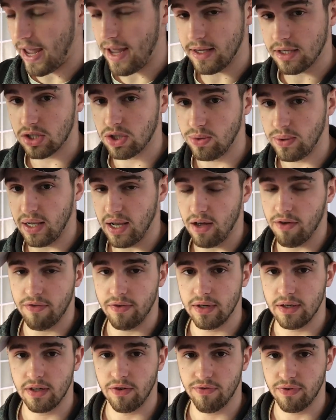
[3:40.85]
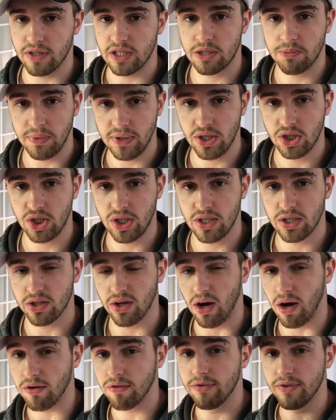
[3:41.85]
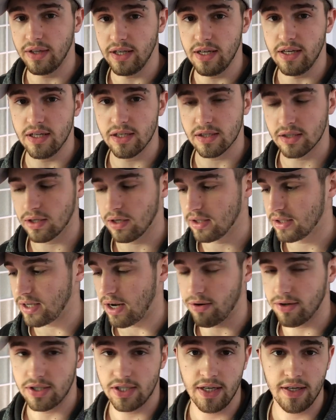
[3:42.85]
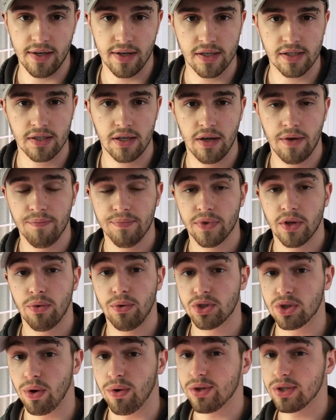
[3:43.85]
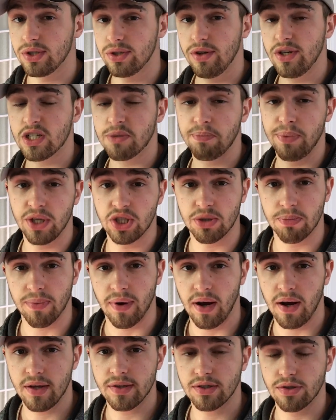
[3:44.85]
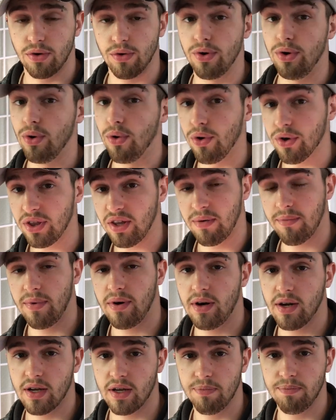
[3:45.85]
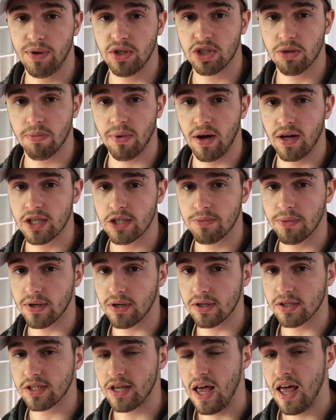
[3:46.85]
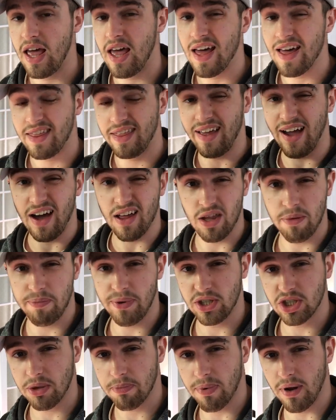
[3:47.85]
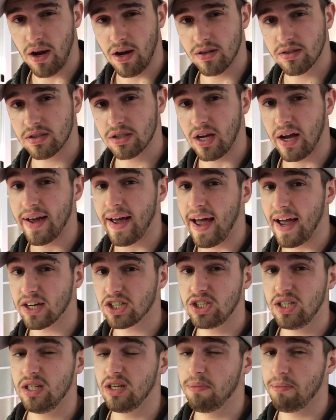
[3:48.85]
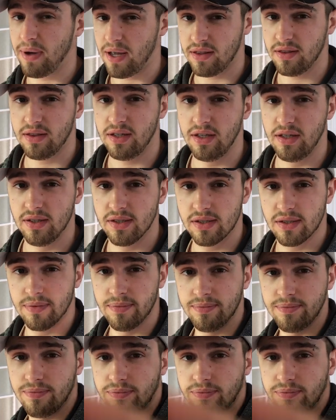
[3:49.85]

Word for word: 8 to 11 different species of these Sarracenias, which are also known as pitcher plants or North American pitcher plants because the other pitcher plants are actually Nepenthes.